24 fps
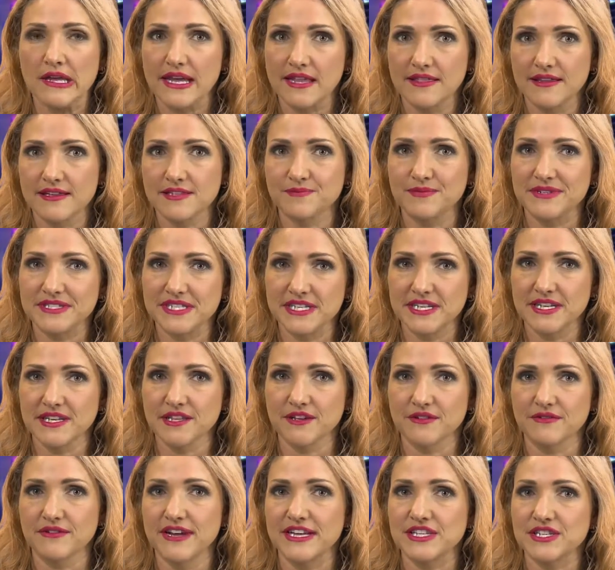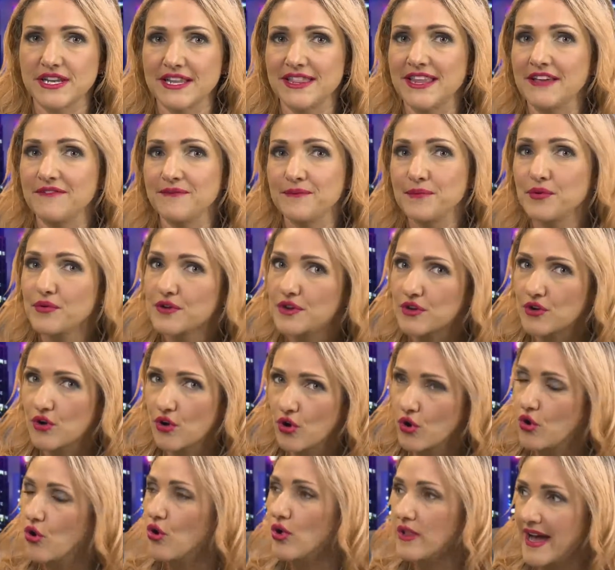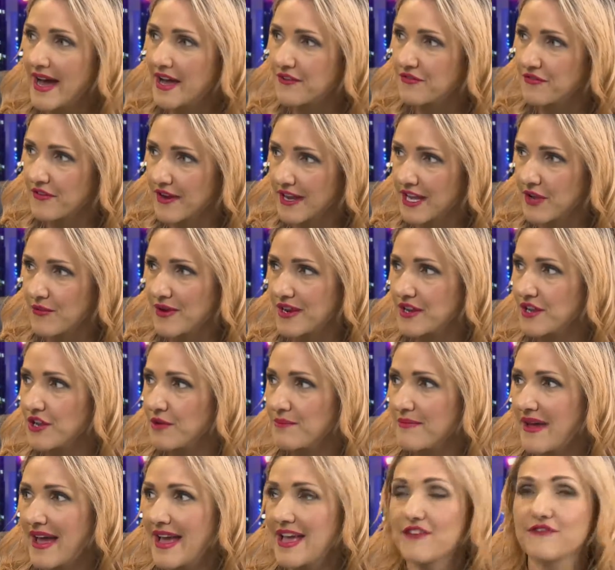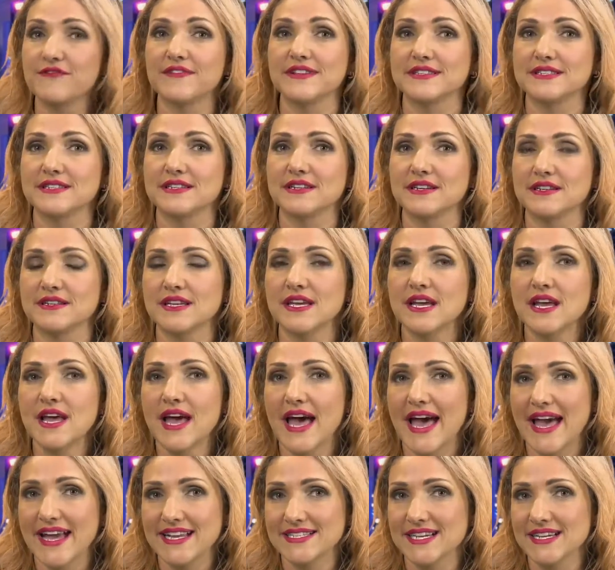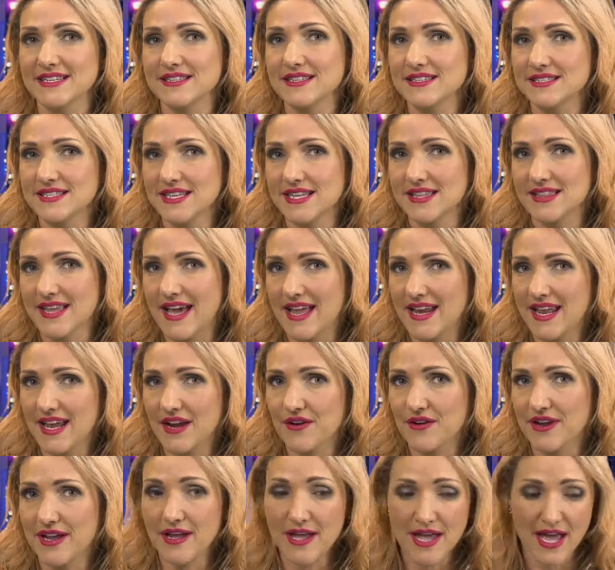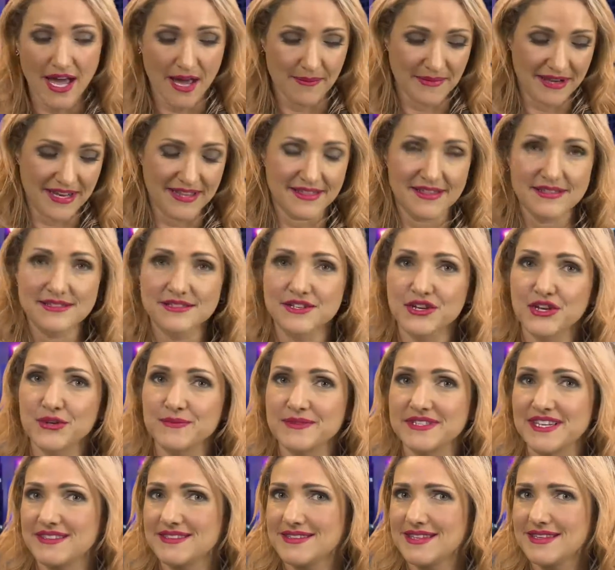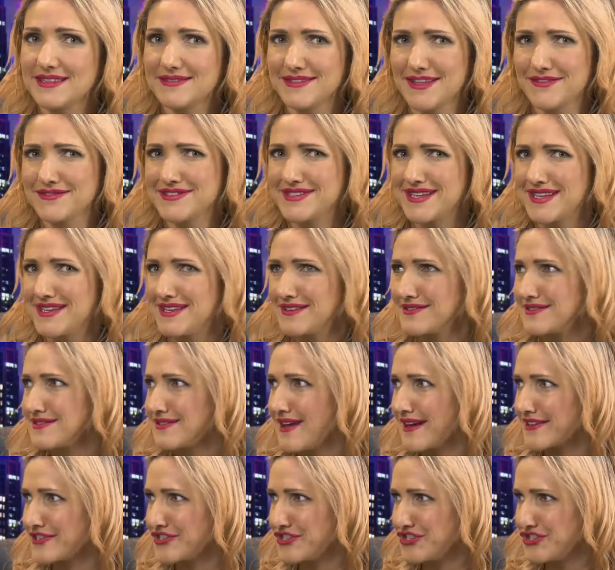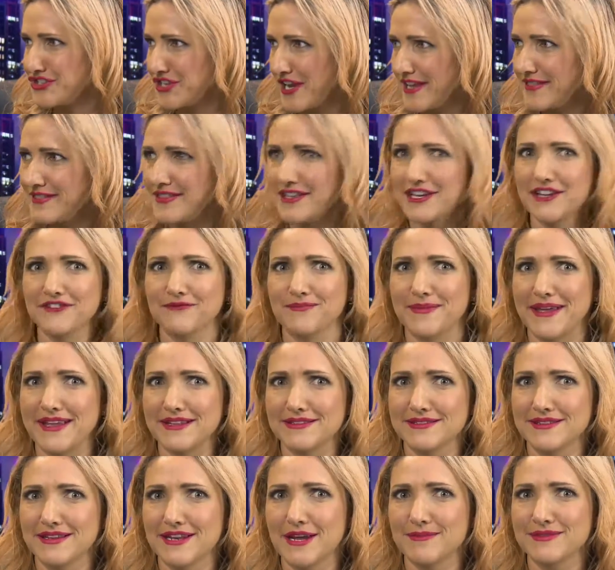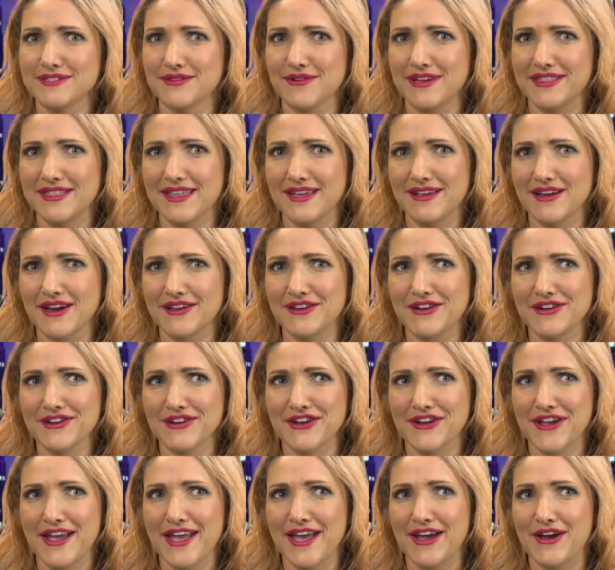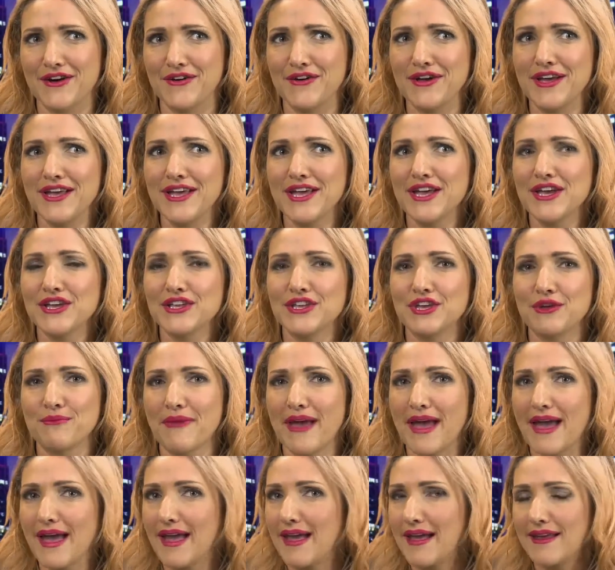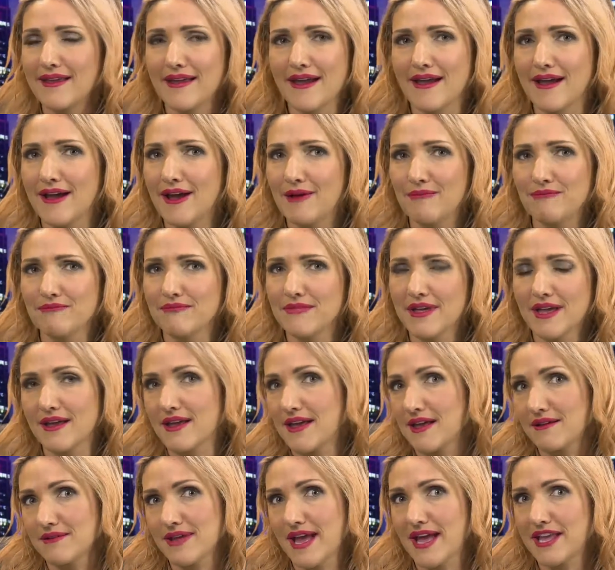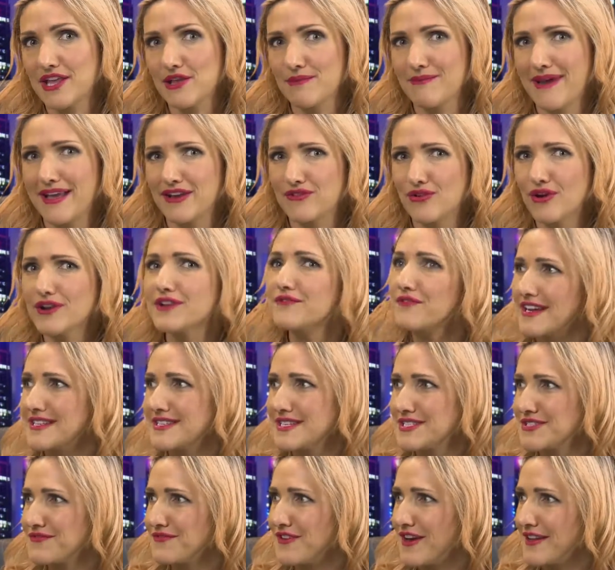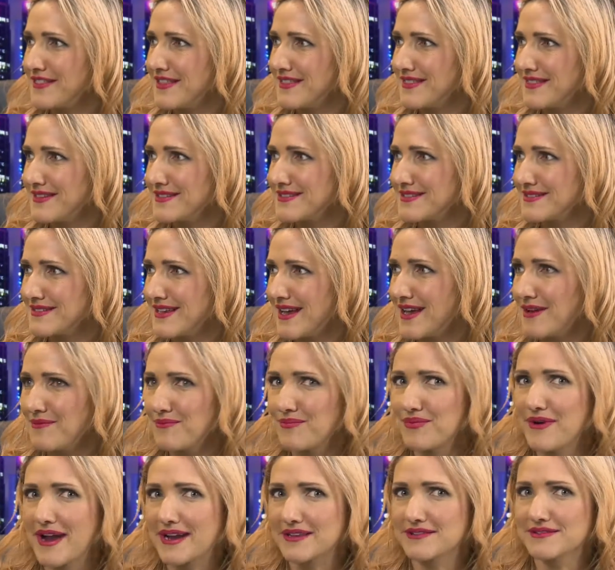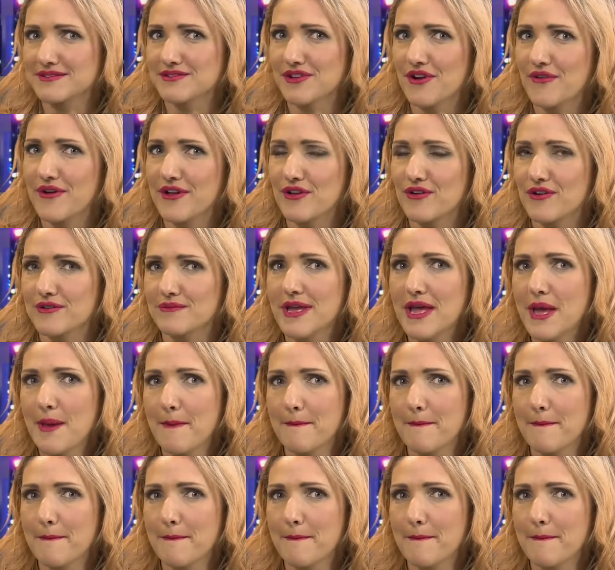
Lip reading: in this particular region, and they've put a call out for anyone who may have visited a dentist in that area. I mean, in this circumstance, they've said it's like a shed that had been set up. So I don't know how you may not have identified that this practice going on